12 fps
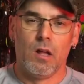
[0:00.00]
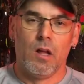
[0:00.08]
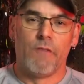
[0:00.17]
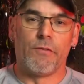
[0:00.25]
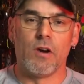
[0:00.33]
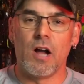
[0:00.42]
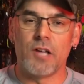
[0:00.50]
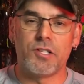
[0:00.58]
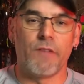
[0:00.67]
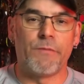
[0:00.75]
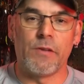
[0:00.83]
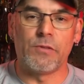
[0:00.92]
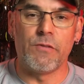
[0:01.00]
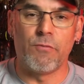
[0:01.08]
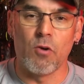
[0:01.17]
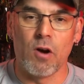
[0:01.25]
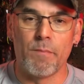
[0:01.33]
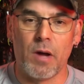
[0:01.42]
For us at
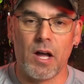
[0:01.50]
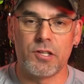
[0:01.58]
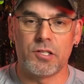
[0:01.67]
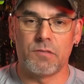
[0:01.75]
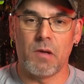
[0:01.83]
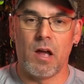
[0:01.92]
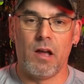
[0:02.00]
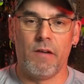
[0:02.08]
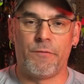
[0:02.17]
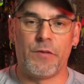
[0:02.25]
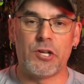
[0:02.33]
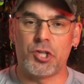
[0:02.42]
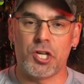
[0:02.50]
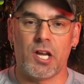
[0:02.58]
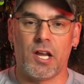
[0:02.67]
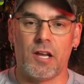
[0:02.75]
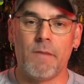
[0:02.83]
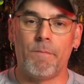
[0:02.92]
54 Bust,
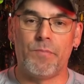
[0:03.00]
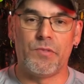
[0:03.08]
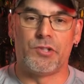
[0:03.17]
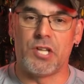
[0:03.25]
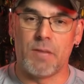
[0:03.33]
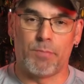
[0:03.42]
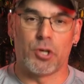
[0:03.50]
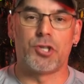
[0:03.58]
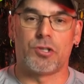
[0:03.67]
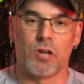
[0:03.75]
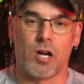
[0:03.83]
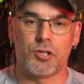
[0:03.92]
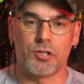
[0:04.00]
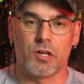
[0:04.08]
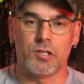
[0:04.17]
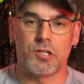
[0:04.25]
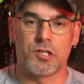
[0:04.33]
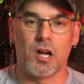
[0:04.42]
fishing deeper structure
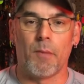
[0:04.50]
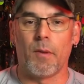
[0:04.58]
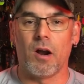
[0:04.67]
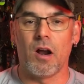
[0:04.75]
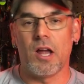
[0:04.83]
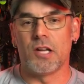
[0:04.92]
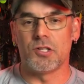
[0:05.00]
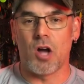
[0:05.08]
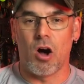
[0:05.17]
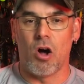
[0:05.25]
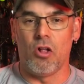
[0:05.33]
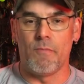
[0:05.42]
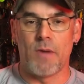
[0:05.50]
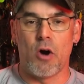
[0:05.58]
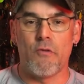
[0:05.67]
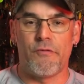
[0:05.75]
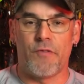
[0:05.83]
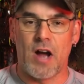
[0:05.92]
in summer is all
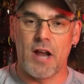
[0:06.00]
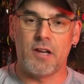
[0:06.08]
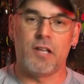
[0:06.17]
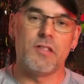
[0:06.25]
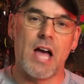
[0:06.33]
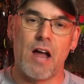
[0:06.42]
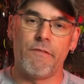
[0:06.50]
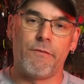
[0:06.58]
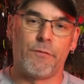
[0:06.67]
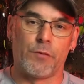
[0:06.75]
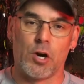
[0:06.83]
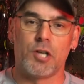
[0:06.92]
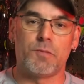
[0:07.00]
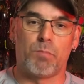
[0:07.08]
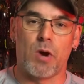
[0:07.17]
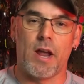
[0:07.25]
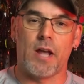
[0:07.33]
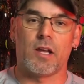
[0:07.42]
about finding that first
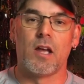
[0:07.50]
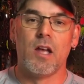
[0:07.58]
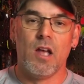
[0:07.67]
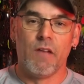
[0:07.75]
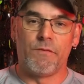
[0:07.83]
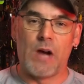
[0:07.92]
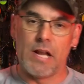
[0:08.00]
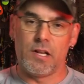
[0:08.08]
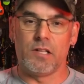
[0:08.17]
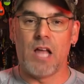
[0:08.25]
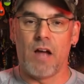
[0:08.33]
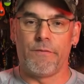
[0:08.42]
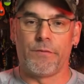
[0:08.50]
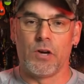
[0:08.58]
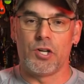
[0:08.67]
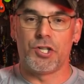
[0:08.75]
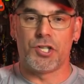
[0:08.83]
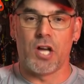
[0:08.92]
break, finding that
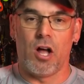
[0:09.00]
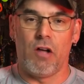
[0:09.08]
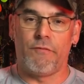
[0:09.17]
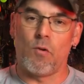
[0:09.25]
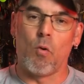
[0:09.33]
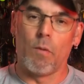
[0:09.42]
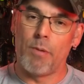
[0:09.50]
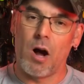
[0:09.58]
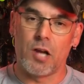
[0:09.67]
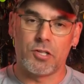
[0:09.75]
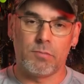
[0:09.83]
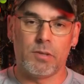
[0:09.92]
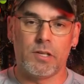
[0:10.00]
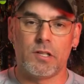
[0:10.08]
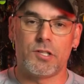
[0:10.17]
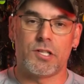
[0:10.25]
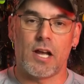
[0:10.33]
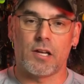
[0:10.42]
first shelf or possibly the
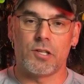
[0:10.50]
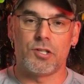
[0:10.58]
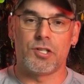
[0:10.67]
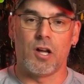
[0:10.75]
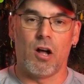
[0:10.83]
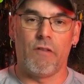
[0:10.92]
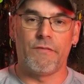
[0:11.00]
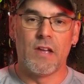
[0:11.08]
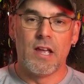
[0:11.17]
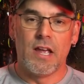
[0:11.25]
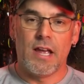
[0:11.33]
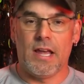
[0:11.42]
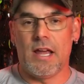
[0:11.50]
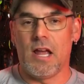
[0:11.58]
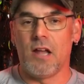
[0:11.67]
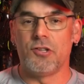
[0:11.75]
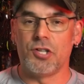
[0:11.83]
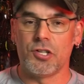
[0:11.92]
second shelf,
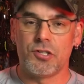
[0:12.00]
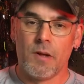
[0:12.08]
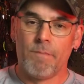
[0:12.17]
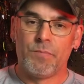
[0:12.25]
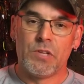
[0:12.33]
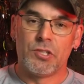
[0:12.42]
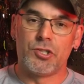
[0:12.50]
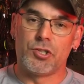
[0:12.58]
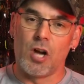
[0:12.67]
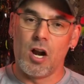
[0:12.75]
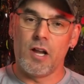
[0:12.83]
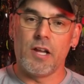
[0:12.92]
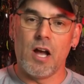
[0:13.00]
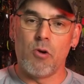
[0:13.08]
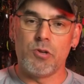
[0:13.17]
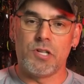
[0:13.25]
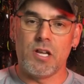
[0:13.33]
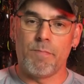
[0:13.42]
and just starting
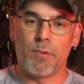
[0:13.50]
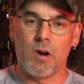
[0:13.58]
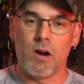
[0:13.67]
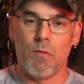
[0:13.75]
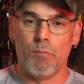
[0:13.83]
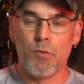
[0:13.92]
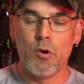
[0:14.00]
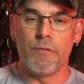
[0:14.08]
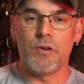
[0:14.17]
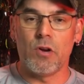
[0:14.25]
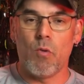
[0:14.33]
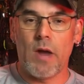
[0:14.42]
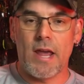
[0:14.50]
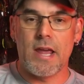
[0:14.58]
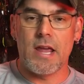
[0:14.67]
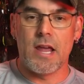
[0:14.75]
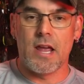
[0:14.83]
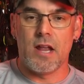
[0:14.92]
out deeper, move your way
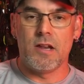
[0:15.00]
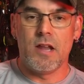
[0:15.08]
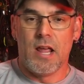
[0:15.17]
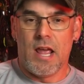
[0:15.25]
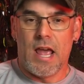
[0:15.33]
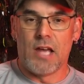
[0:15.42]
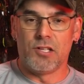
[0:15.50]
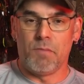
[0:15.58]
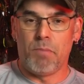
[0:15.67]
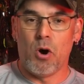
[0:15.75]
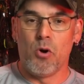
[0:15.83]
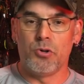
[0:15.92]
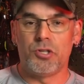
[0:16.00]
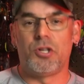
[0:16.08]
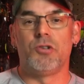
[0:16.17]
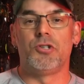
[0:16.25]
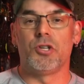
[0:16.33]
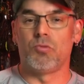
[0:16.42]
in, as opposed to
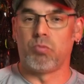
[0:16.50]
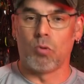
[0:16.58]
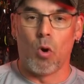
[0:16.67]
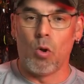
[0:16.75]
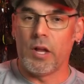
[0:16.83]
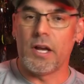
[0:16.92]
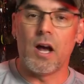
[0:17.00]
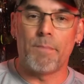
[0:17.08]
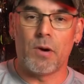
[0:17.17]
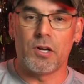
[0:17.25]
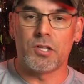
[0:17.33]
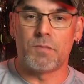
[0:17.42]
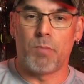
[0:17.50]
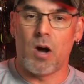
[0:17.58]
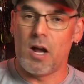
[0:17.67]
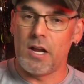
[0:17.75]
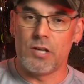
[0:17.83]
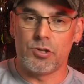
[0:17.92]
just rolling up on a
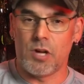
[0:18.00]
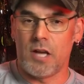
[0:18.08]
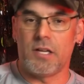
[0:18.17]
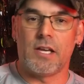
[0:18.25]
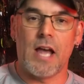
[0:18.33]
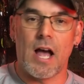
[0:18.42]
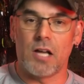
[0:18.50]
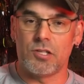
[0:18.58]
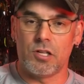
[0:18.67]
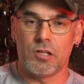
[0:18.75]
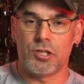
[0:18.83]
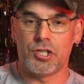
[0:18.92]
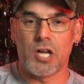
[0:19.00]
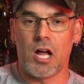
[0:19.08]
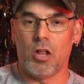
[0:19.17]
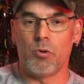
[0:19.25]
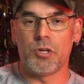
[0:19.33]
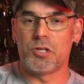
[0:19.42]
spot and trying to cast to the
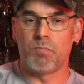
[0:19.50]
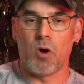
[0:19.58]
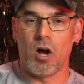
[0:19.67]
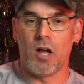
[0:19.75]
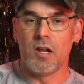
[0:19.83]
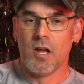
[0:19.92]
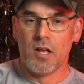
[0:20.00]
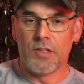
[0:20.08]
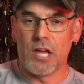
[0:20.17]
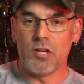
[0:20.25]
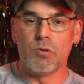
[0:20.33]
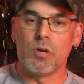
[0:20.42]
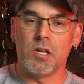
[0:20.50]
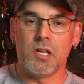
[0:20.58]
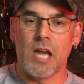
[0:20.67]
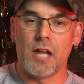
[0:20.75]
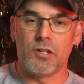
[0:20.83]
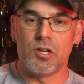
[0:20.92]
shallowest spot that you can
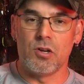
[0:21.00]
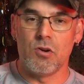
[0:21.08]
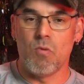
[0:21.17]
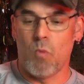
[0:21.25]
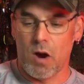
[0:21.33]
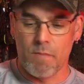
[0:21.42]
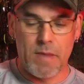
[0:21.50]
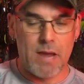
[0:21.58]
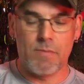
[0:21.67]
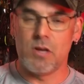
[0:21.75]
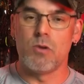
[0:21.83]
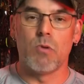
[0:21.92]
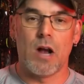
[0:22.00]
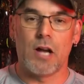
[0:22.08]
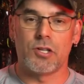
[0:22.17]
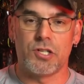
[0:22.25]
get to, where maybe you were actually